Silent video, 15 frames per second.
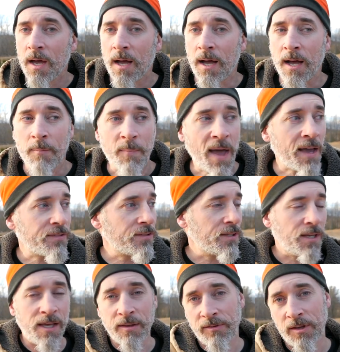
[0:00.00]
Uh,
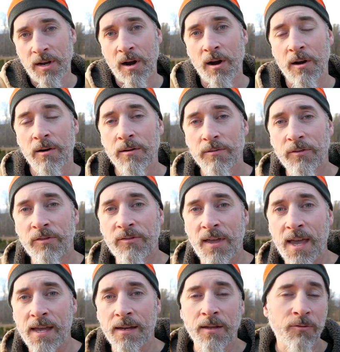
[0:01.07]
Maxant is in our
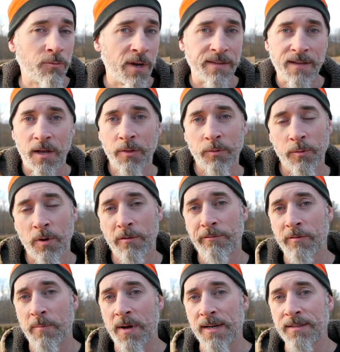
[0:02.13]
state. It's right down the road
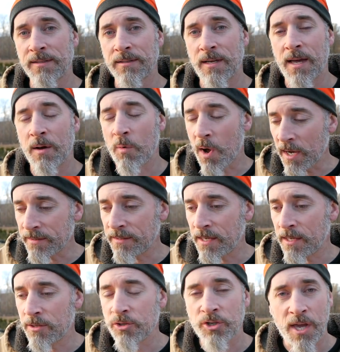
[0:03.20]
from us. I walked
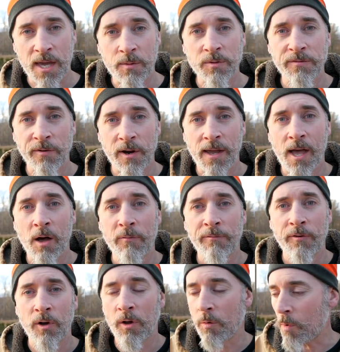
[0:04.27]
in. Jake was very
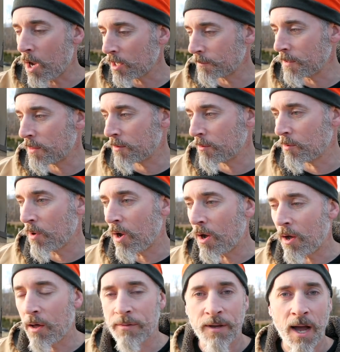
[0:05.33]
helpful, walked me through
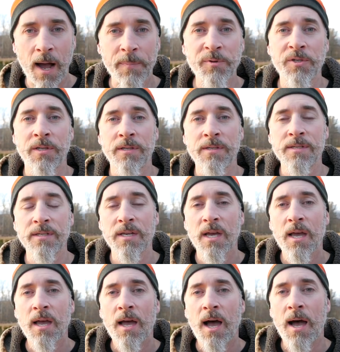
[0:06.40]
all the options.
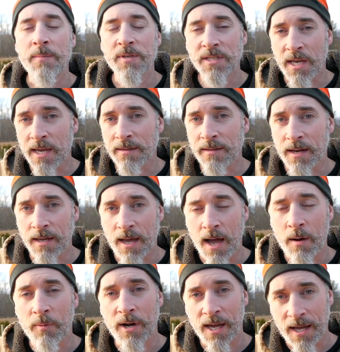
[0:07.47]
I'm psyched that I
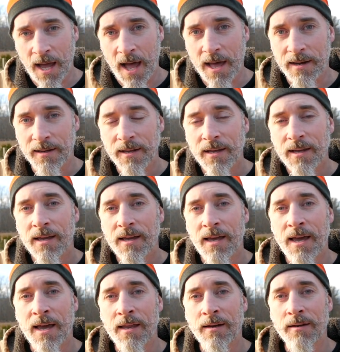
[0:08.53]
got what I got,
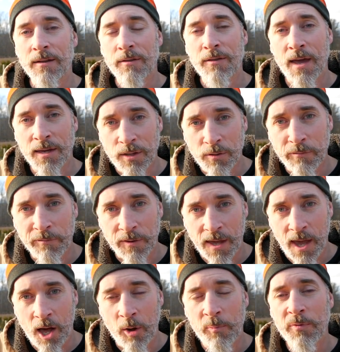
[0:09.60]
and thank you for the
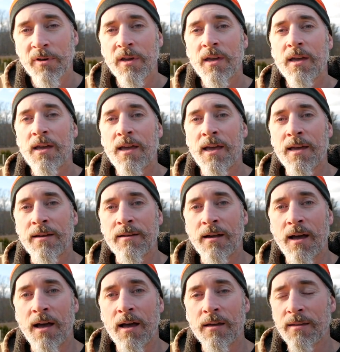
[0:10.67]
help. And
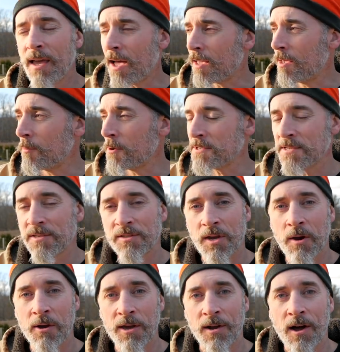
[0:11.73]
uh, yeah, it wasn't
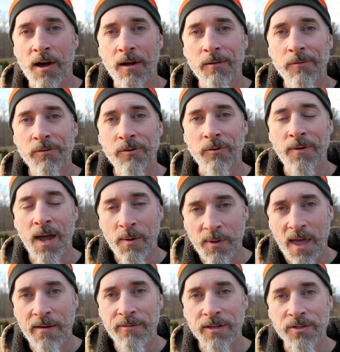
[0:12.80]
scary at all. So now
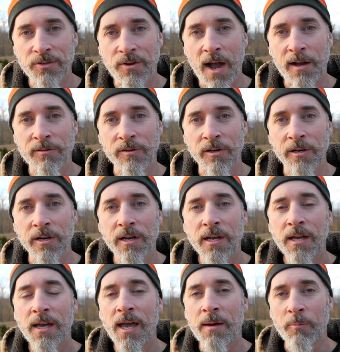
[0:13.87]
we have an extractor,
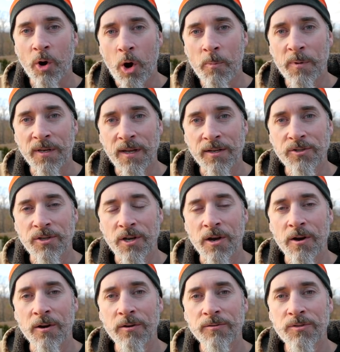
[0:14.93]
and we're hoping next
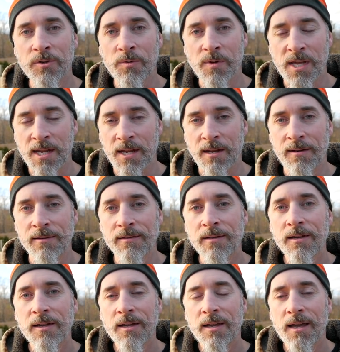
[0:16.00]
year to need it
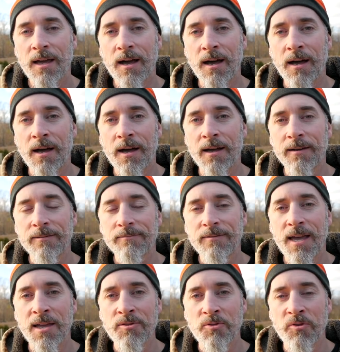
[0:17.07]
uh,
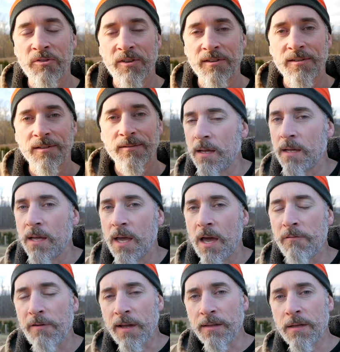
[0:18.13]
and use it.
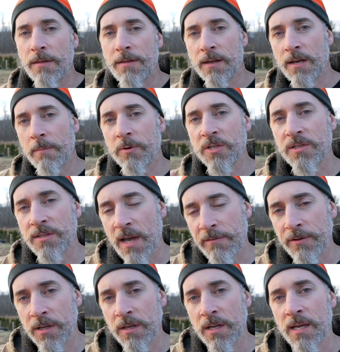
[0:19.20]
And finally, thing number
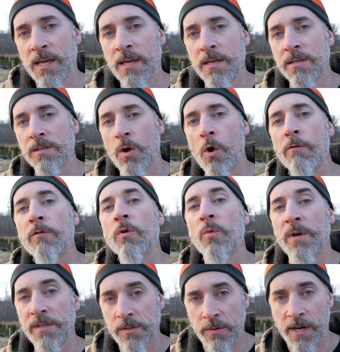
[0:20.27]
seven is
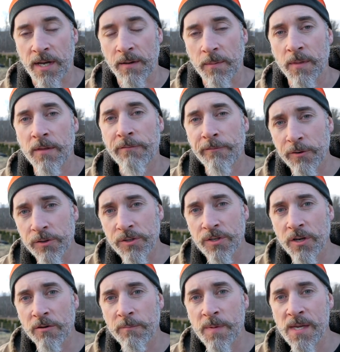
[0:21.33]
overwintering. The first
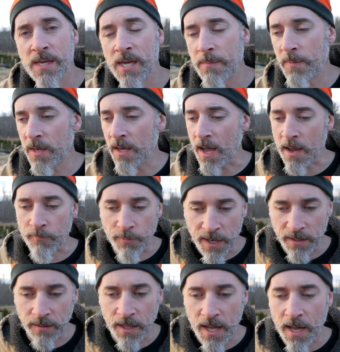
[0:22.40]
year of beekeeping, I
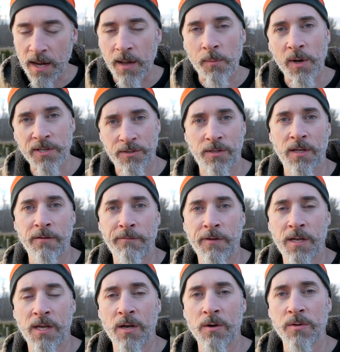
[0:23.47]
read a lot, I watched a lot of
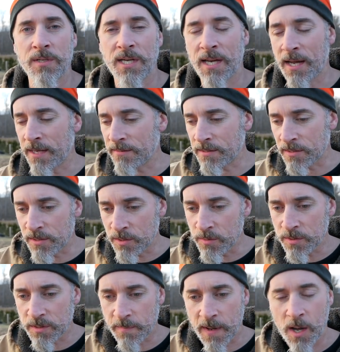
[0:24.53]
videos, and I
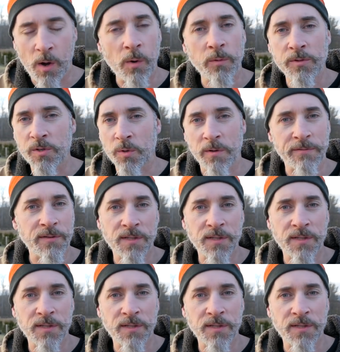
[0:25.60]
deduced my own sort of